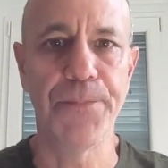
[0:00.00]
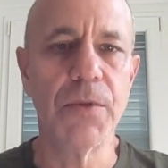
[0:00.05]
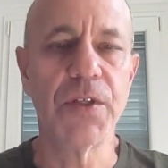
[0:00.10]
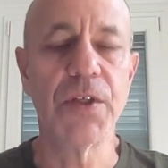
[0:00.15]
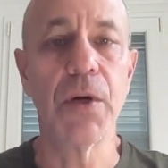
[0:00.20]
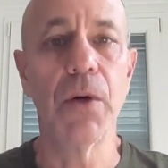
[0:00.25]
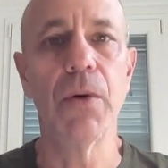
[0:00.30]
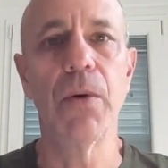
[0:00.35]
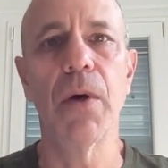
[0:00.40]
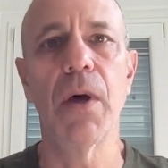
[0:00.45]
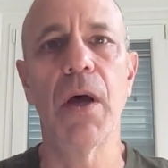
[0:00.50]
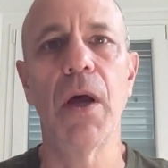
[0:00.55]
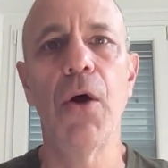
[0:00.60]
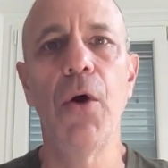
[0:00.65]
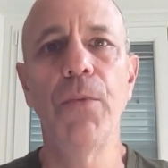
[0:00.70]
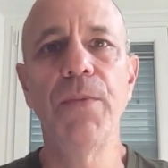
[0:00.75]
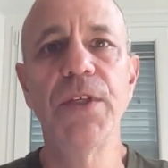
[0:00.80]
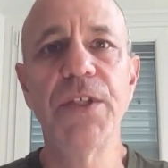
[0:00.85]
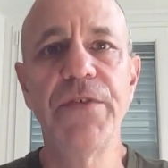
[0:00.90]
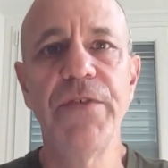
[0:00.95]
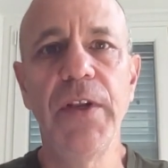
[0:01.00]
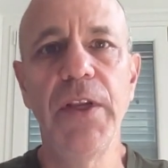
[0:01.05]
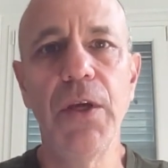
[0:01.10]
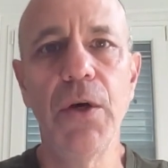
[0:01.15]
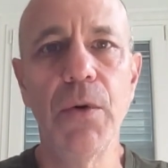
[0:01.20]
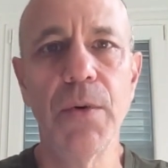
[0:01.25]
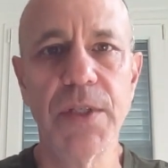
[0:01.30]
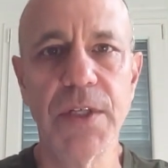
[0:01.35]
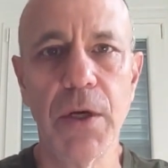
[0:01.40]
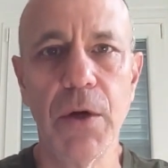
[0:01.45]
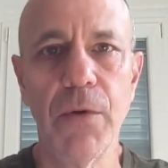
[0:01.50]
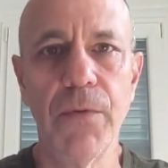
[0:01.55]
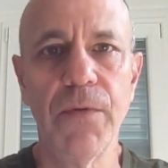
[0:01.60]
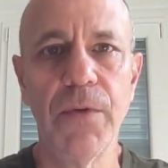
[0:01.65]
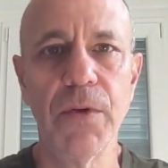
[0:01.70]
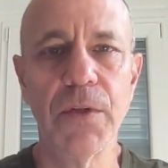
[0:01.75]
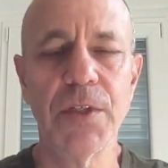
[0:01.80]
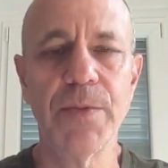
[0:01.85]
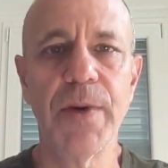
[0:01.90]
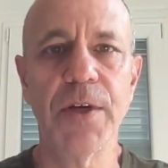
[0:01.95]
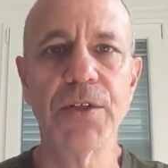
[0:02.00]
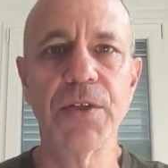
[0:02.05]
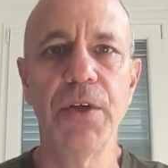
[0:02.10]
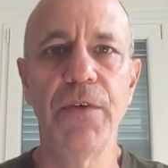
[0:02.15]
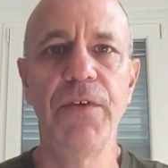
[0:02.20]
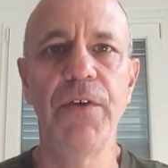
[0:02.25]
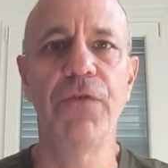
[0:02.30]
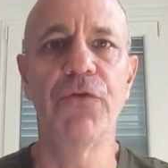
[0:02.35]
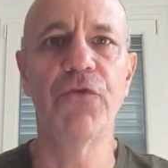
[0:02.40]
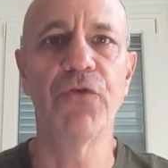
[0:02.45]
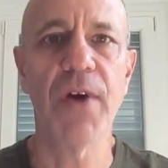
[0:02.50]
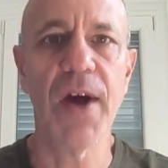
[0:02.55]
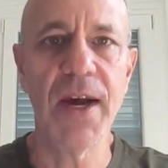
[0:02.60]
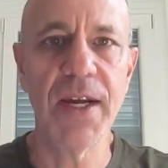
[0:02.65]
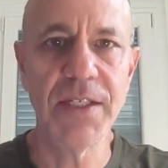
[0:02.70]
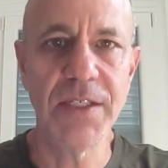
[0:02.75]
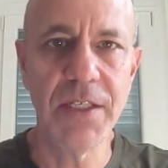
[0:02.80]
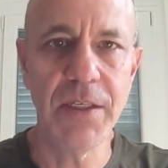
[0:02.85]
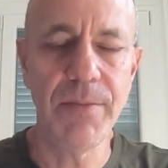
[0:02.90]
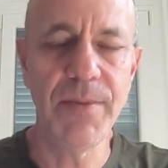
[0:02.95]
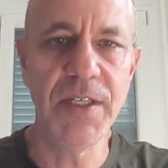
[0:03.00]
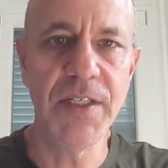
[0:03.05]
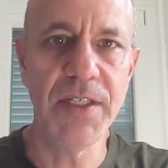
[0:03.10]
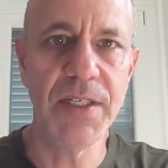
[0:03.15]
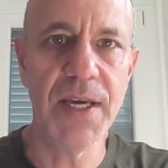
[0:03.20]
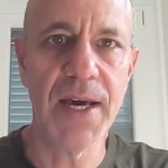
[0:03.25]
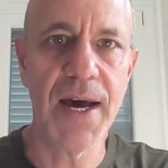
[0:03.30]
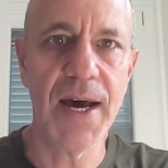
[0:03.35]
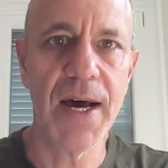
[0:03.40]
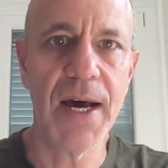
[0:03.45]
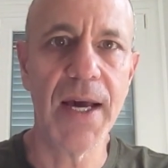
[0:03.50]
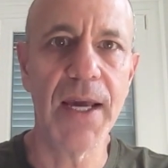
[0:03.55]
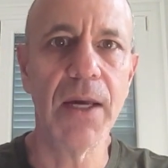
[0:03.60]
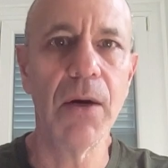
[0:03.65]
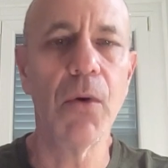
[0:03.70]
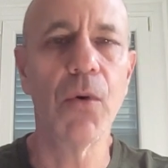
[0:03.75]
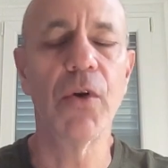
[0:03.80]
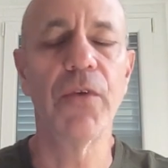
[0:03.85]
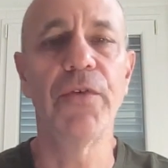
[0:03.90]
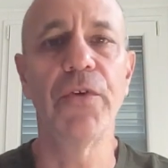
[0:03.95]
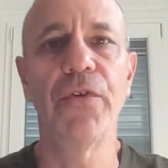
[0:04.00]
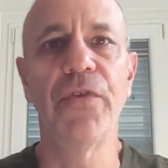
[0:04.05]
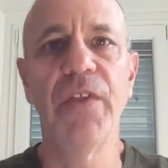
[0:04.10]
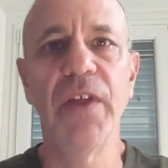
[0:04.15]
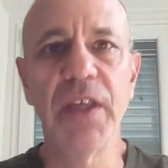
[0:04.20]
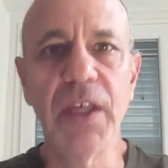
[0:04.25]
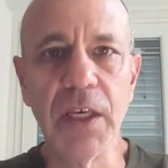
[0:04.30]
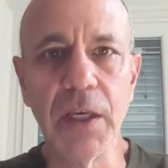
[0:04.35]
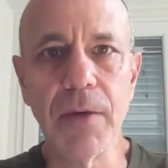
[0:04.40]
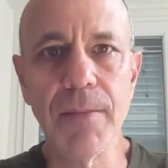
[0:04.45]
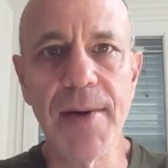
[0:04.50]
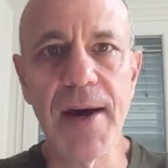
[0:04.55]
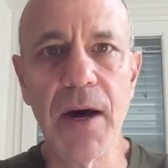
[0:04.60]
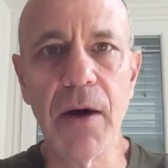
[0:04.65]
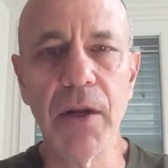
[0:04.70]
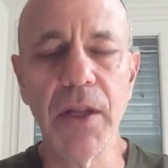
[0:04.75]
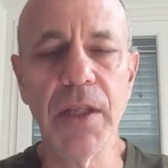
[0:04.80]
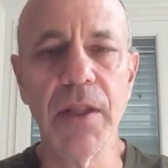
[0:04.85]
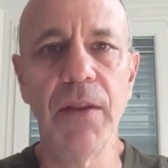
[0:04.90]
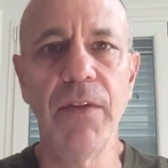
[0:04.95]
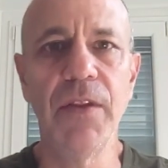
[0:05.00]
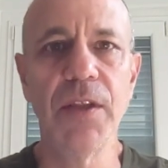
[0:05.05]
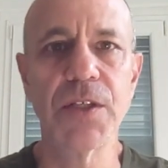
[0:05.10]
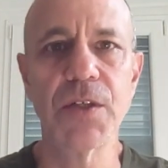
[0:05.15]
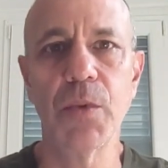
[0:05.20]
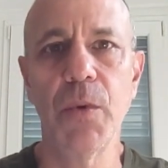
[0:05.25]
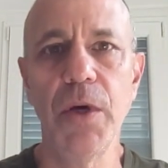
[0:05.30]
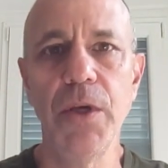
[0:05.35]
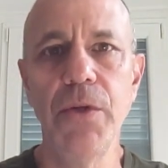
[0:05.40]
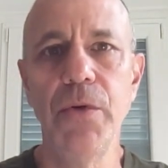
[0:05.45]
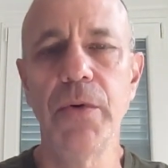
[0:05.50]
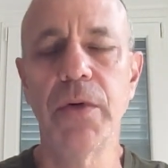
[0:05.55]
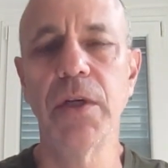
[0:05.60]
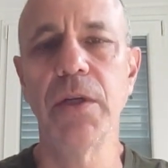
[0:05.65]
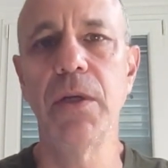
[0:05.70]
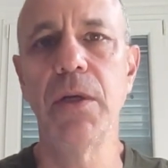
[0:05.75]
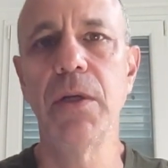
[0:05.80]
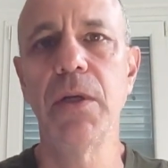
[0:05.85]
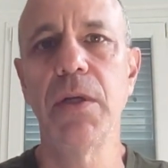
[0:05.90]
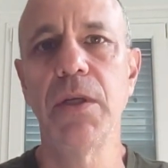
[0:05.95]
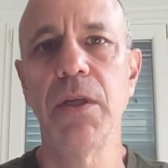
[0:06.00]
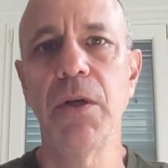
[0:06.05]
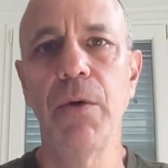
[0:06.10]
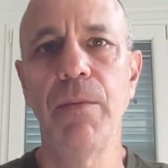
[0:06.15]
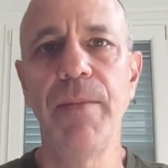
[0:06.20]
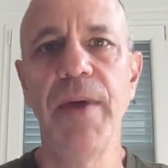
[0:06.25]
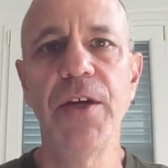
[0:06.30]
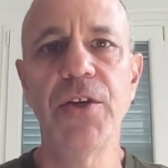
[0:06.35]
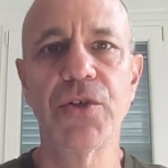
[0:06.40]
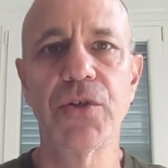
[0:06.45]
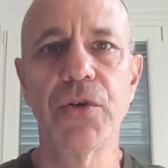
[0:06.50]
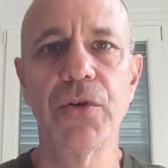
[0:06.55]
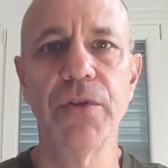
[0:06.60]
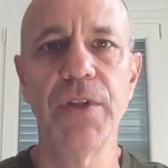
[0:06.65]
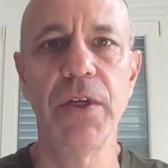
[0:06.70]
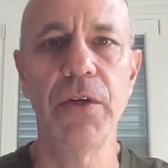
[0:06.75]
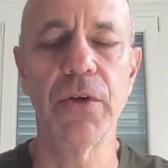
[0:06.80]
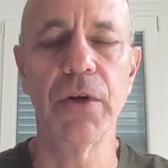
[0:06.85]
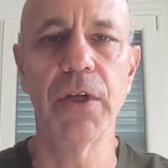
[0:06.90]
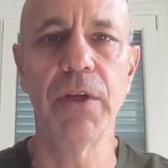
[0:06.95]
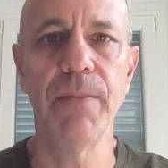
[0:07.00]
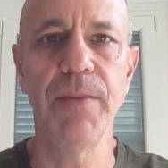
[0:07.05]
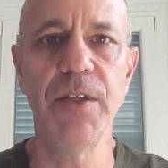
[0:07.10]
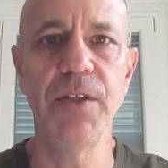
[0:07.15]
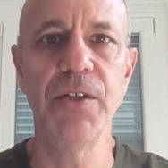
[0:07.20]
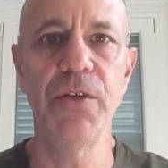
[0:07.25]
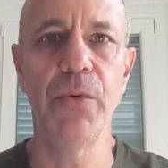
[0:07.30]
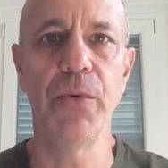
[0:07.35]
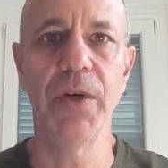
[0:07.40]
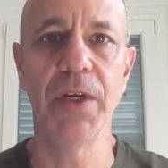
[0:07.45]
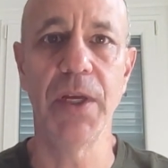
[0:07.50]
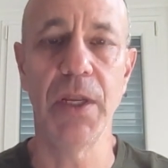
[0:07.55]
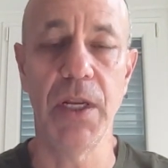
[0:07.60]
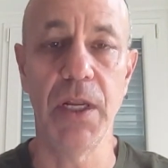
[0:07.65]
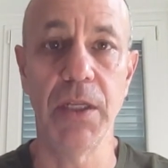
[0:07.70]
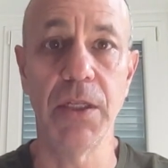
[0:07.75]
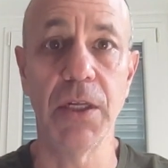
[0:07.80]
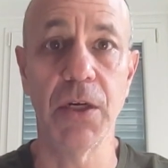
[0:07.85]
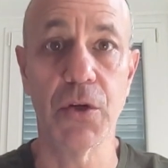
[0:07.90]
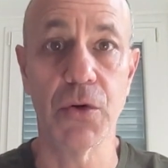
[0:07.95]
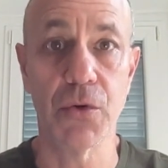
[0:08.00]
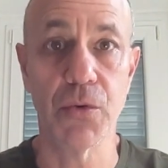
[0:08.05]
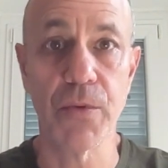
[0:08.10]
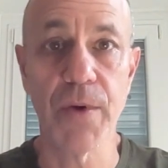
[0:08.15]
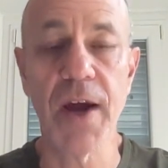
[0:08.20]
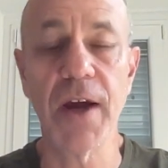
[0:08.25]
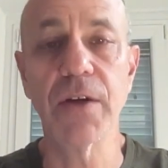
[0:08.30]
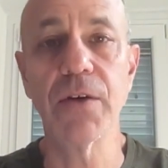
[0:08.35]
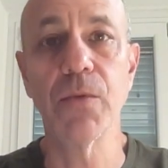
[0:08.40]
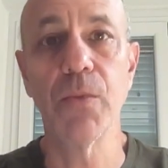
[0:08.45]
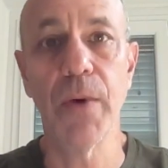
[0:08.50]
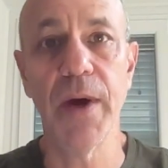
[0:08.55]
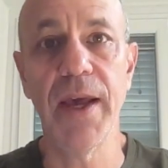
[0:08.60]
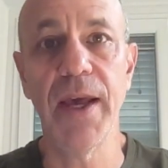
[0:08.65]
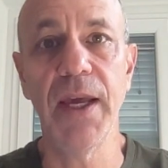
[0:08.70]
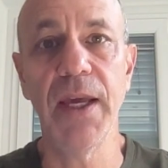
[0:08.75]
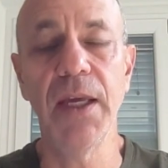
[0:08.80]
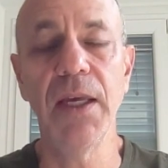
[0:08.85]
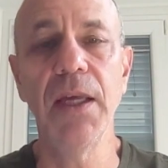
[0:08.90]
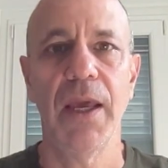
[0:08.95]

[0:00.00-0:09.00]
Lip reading: So I hope this video was helpful, especially if you've tried CBT-I or if you're thinking about it. In this way, you can, make sure that you're going to be doing it in the correct way.